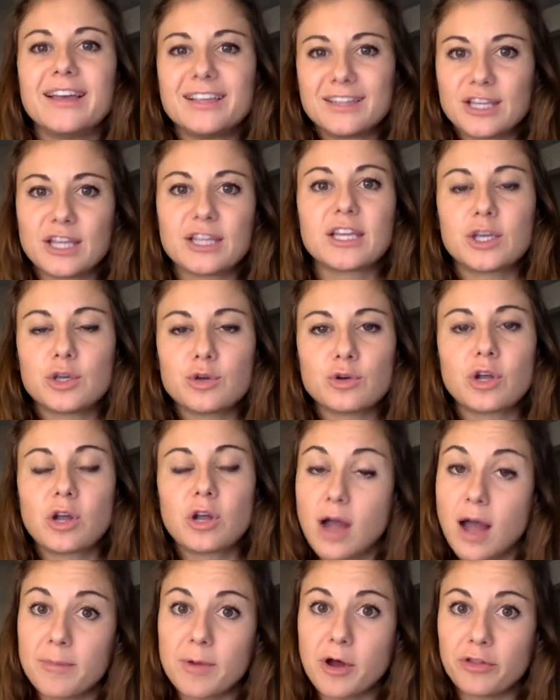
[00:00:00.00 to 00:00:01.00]
Like, you
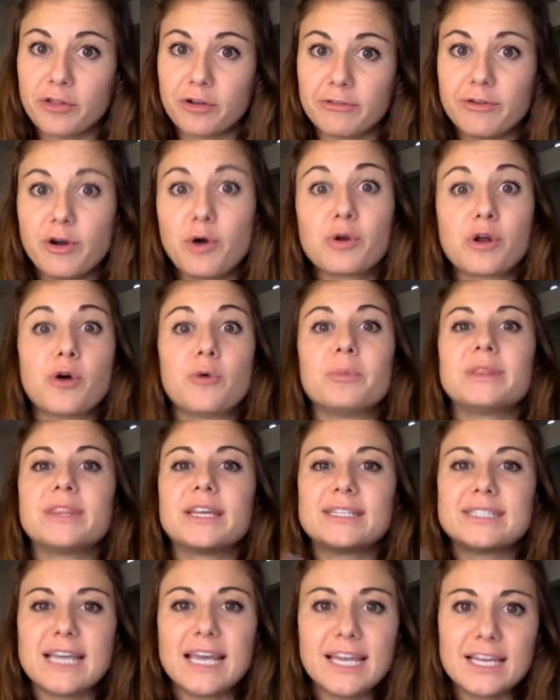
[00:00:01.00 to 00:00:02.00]
comment on their photo, but
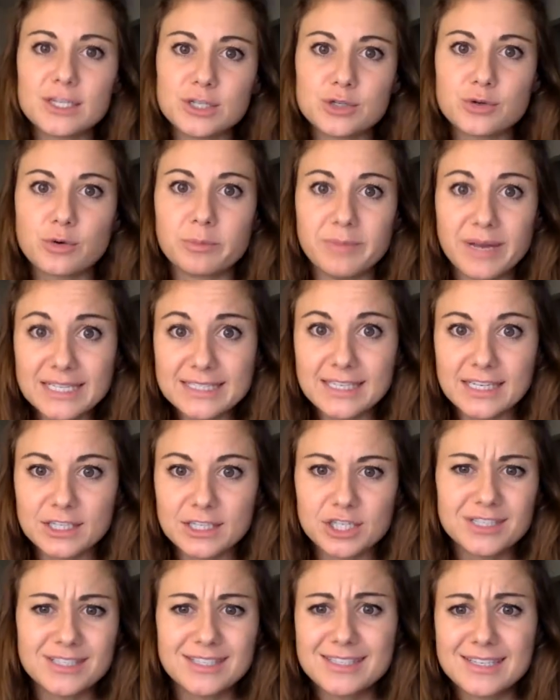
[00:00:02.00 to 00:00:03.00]
then take it to a message.
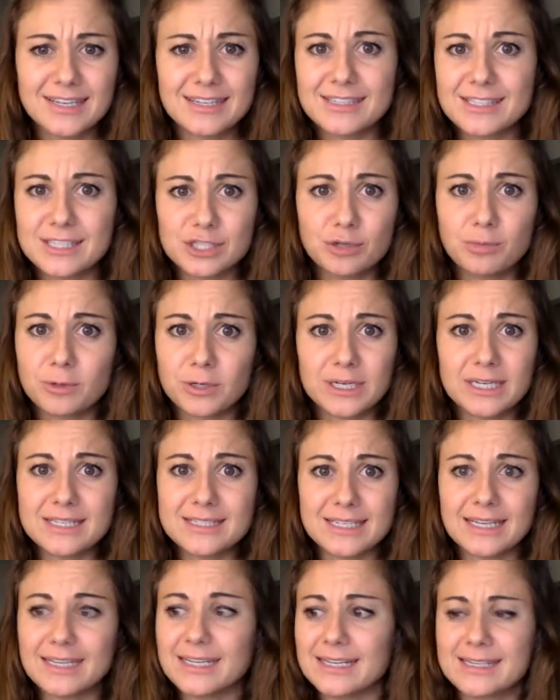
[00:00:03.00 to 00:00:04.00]
It's super
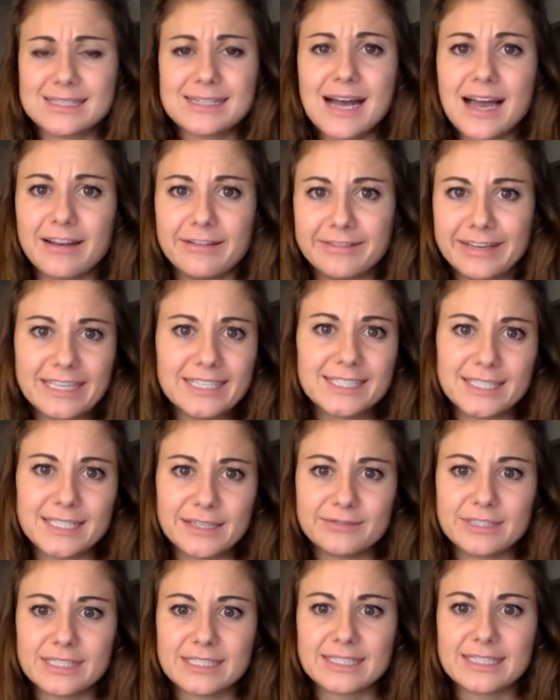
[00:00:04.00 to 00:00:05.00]
easy, and it's not
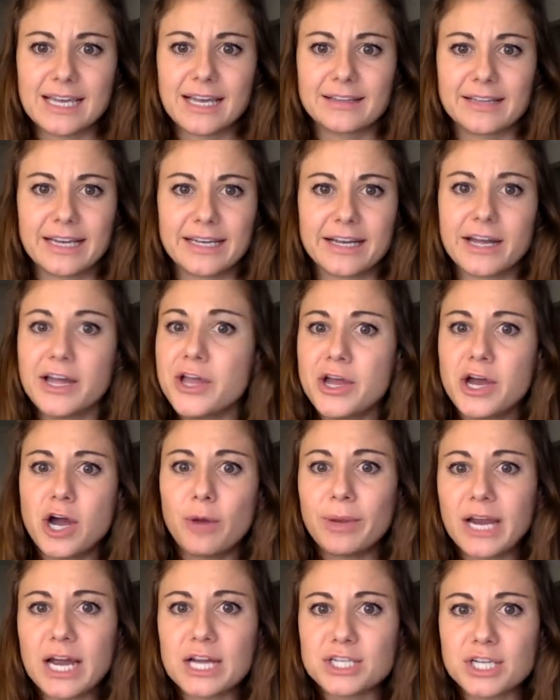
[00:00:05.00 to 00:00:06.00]
invasive to say like, oh
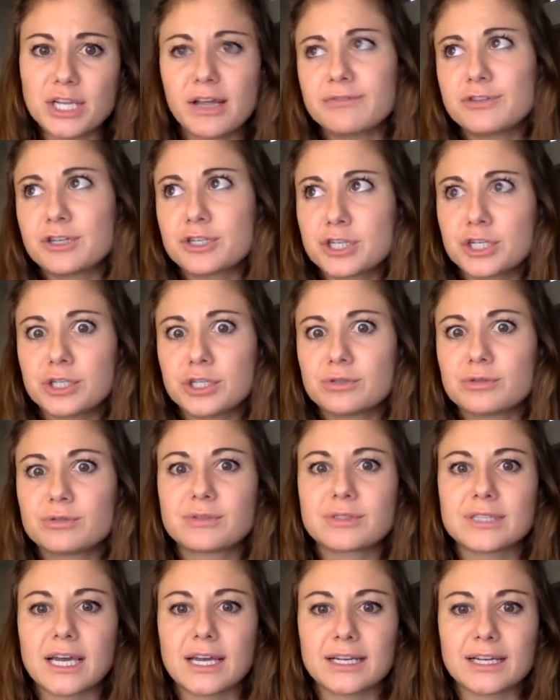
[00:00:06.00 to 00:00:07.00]
my gosh, I loved your shoes.
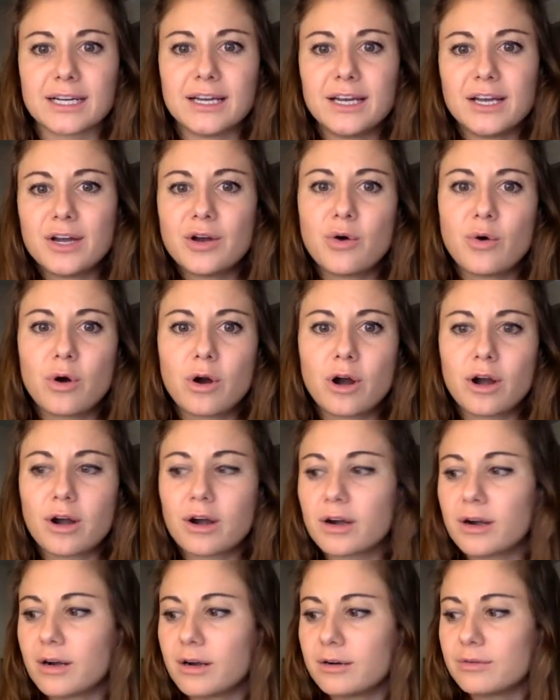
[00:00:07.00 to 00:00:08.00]
Like,
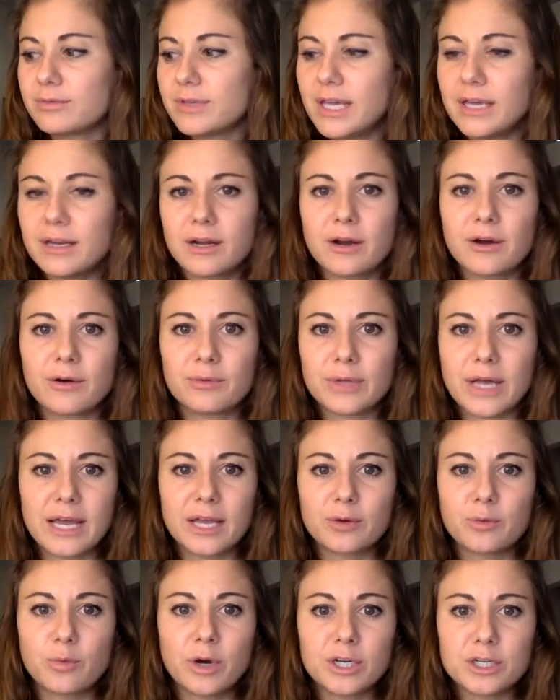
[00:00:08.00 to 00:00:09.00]
or, you know,
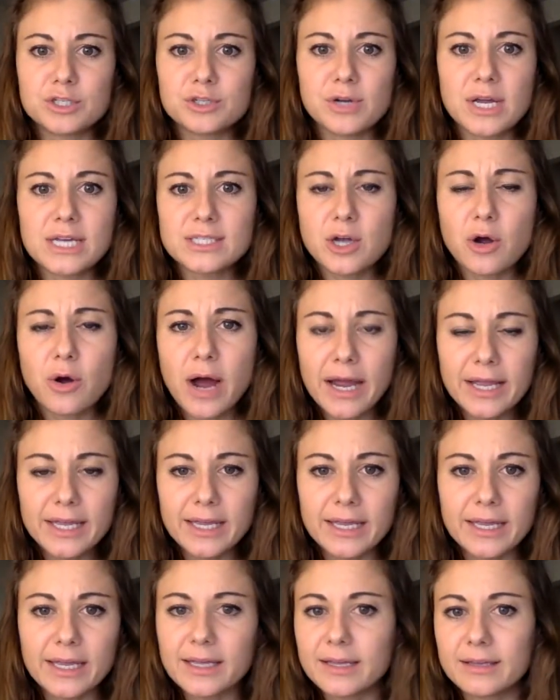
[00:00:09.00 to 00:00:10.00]
like, where did you guys go
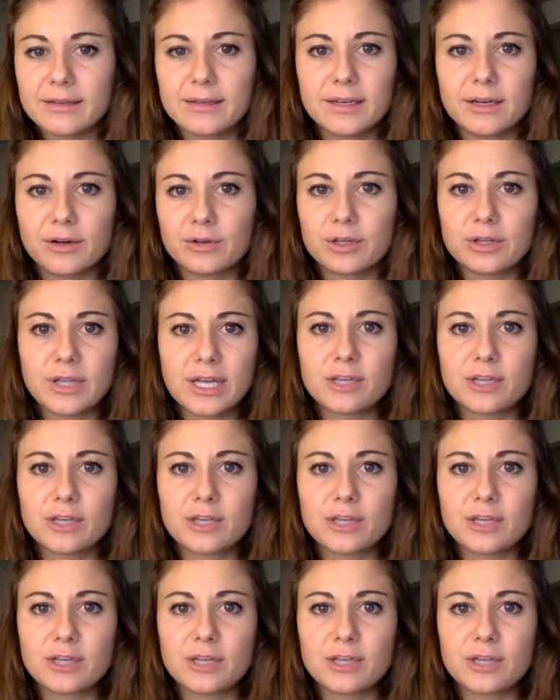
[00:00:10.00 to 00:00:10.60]
hiking? You know, look like